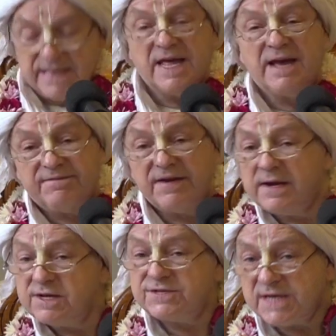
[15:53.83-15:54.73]
their
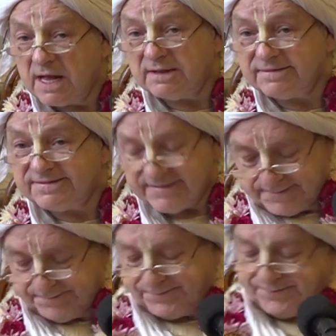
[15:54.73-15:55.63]
very self.
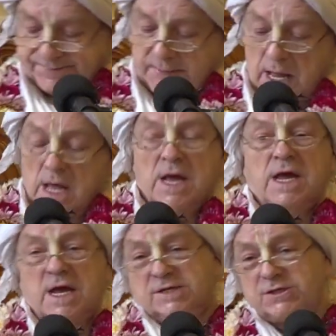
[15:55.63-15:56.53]

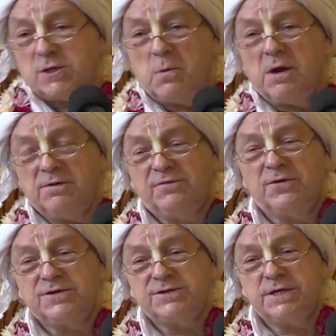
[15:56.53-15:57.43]
Yes, so one of
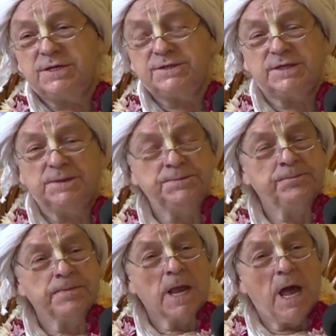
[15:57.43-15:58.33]
Krishna's
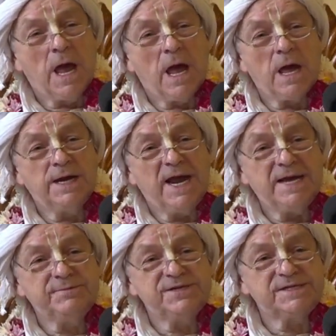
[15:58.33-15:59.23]

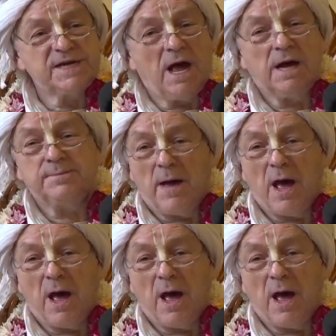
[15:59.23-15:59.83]
names is Atma